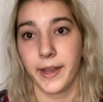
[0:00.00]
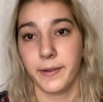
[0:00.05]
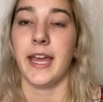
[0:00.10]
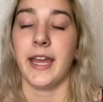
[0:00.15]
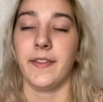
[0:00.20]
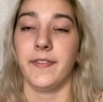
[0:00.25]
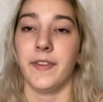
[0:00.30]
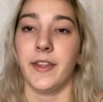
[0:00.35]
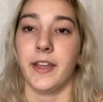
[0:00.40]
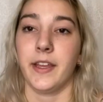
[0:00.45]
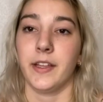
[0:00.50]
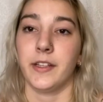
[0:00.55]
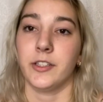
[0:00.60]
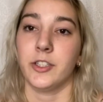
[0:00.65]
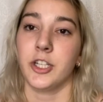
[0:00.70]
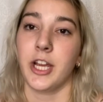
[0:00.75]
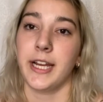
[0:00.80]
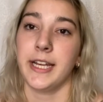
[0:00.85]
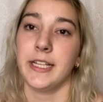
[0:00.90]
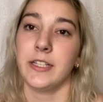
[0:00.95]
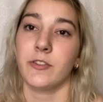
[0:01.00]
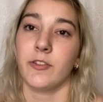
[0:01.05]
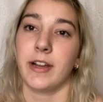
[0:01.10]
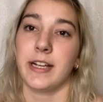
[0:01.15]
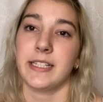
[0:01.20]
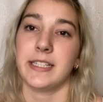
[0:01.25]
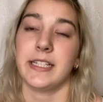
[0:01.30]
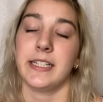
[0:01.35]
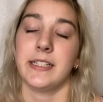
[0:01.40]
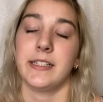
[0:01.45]
And the Chinese
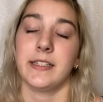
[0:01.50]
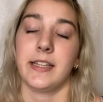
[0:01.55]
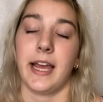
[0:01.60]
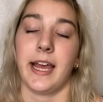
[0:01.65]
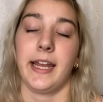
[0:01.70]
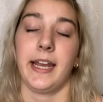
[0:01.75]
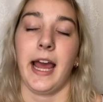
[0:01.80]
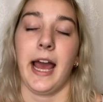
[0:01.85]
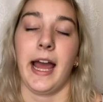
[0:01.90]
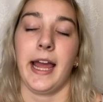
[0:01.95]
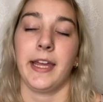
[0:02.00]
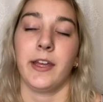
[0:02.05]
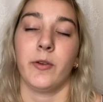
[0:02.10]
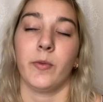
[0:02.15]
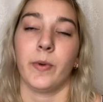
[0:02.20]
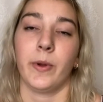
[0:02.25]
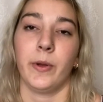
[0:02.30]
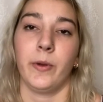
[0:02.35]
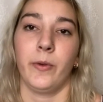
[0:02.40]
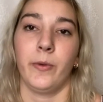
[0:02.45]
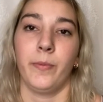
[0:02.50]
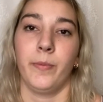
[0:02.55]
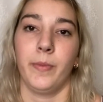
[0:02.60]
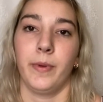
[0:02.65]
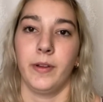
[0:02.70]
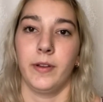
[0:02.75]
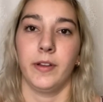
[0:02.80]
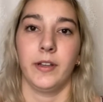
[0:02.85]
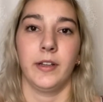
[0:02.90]
cresteds that I groom,